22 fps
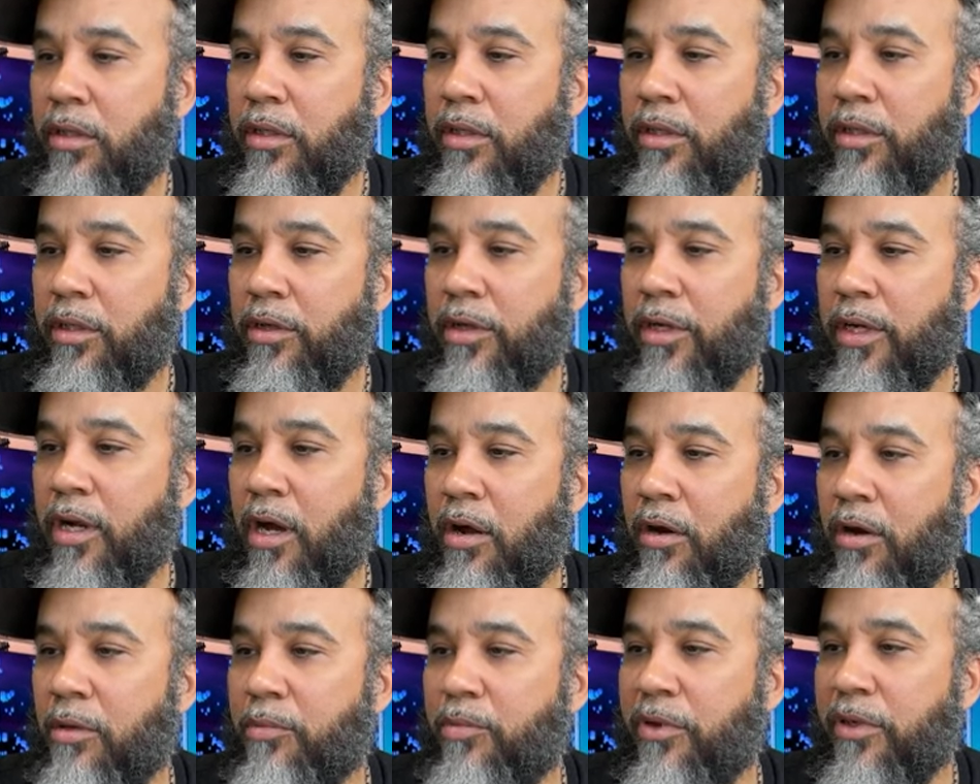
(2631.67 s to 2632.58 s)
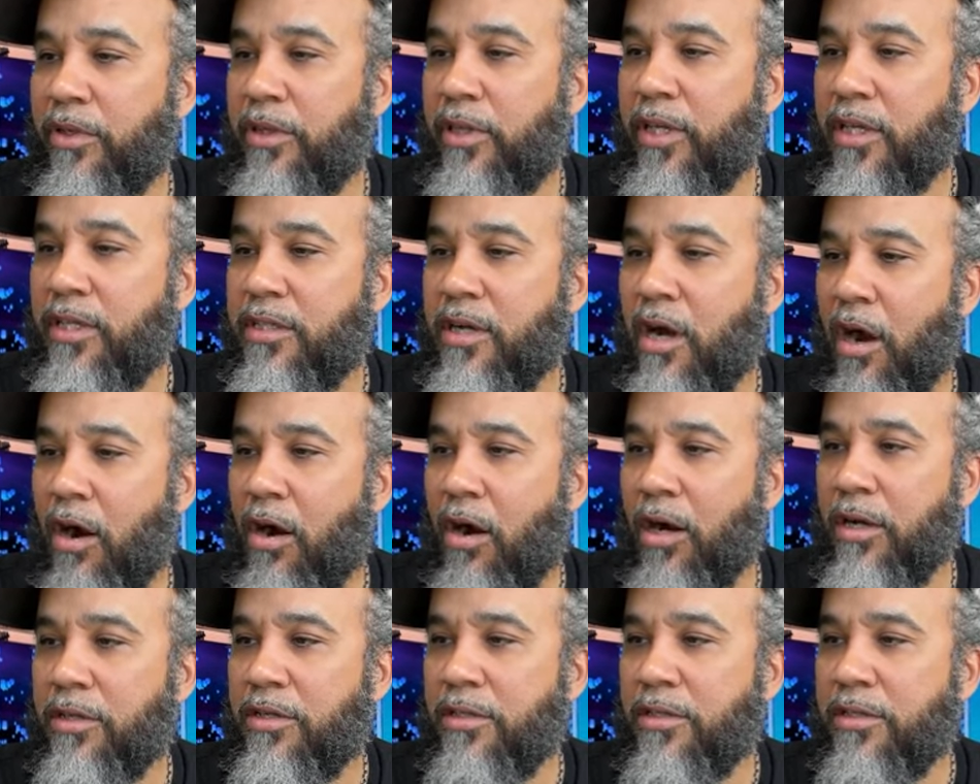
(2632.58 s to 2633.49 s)
You can only put these
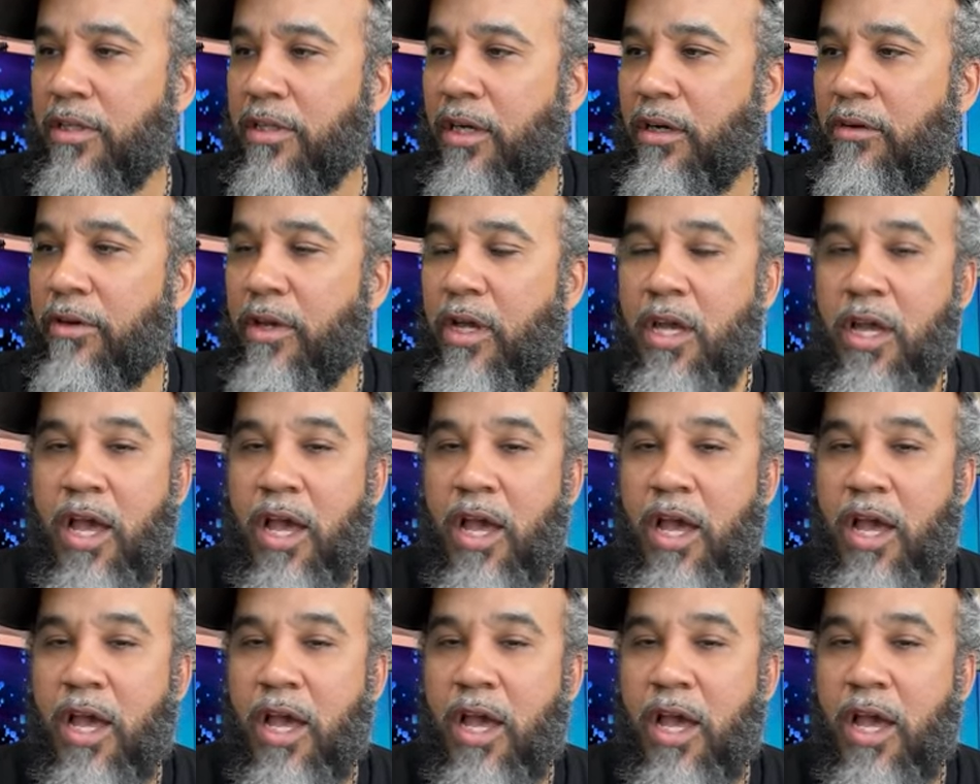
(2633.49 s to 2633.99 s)
hearts and stuff.